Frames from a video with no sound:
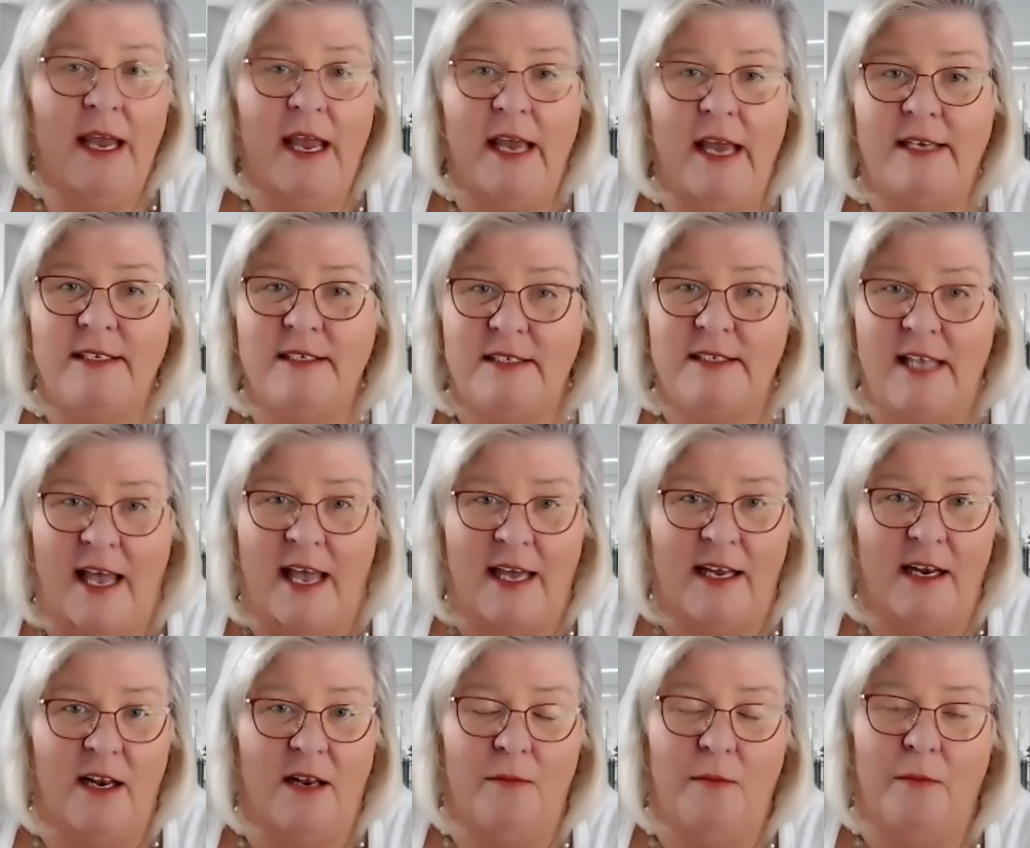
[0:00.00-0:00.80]
is
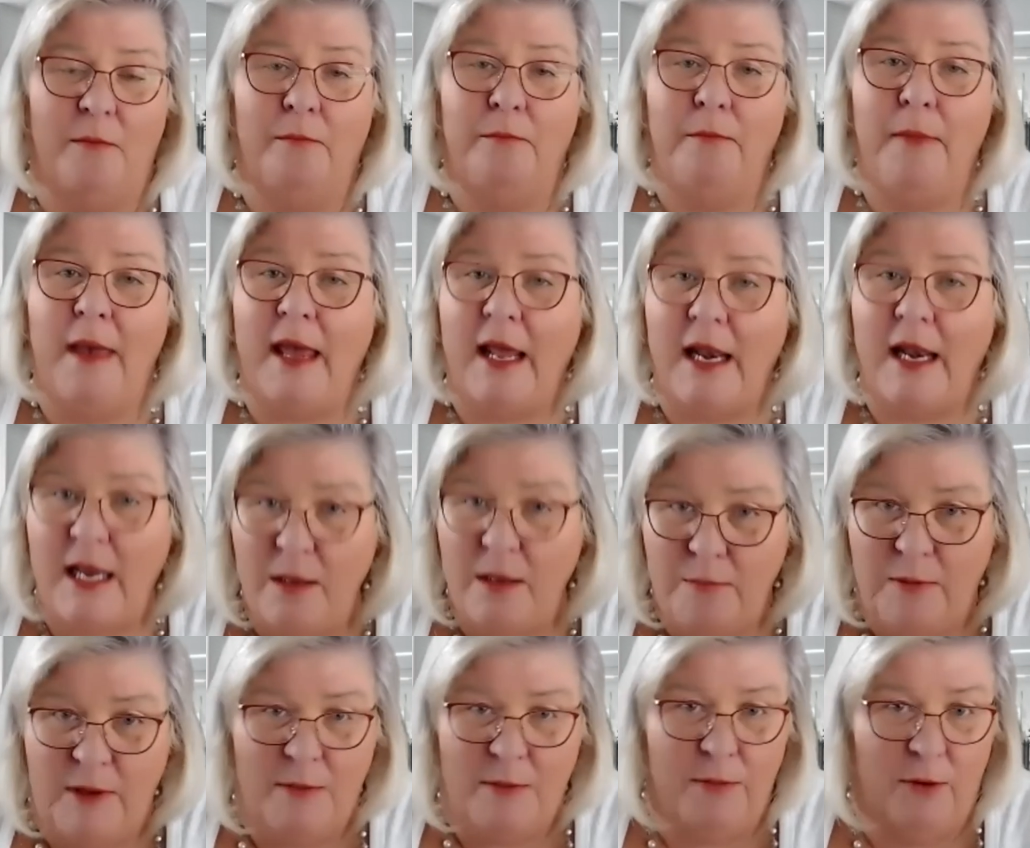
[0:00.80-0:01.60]
that
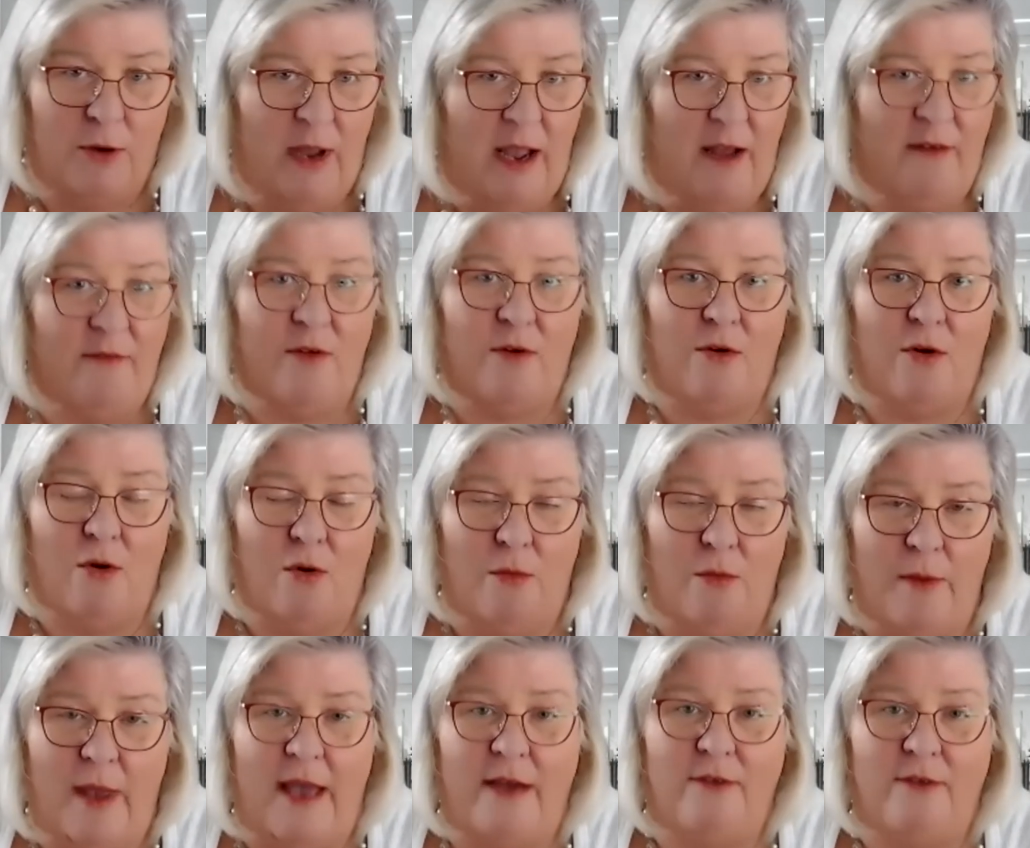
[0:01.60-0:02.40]
many people have their
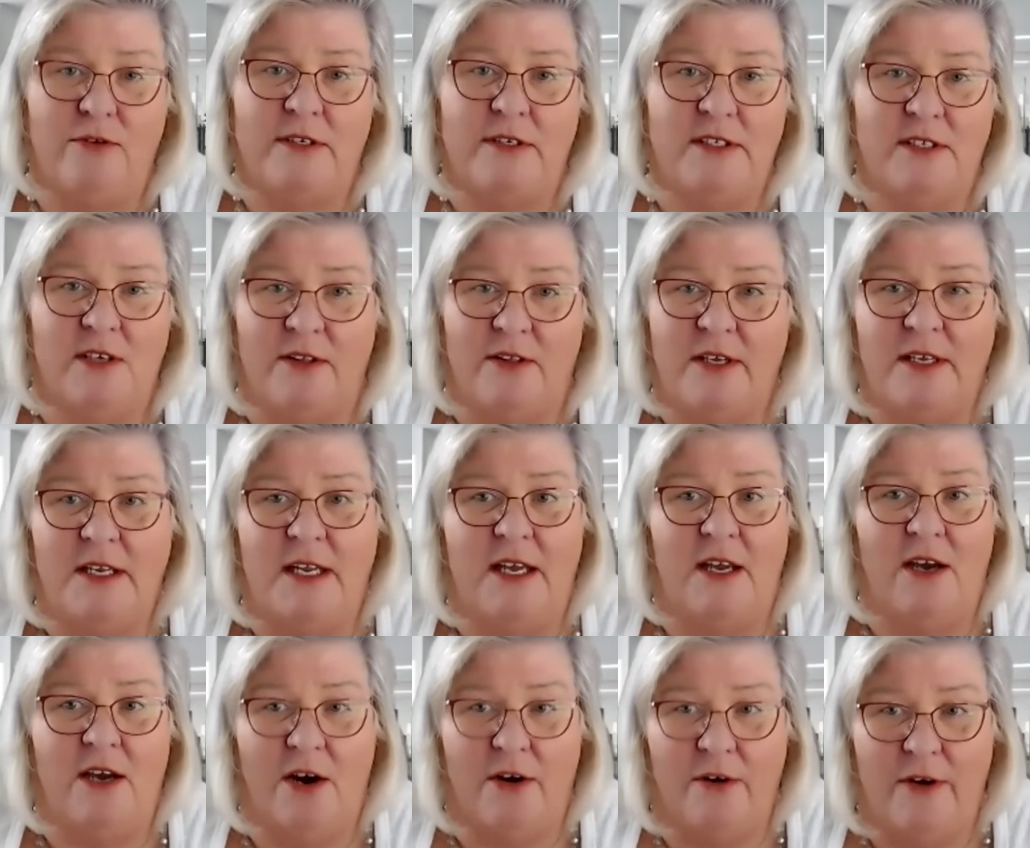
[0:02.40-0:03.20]
home address on the
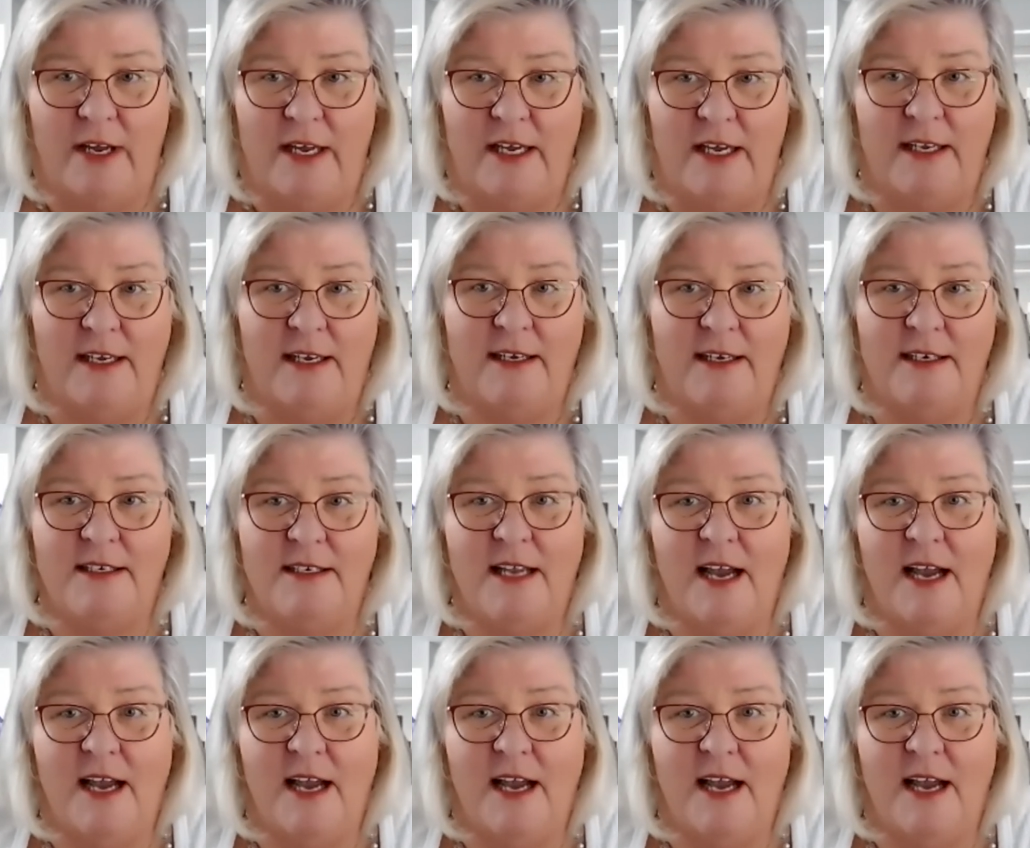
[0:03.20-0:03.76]
DRE.ca.gov.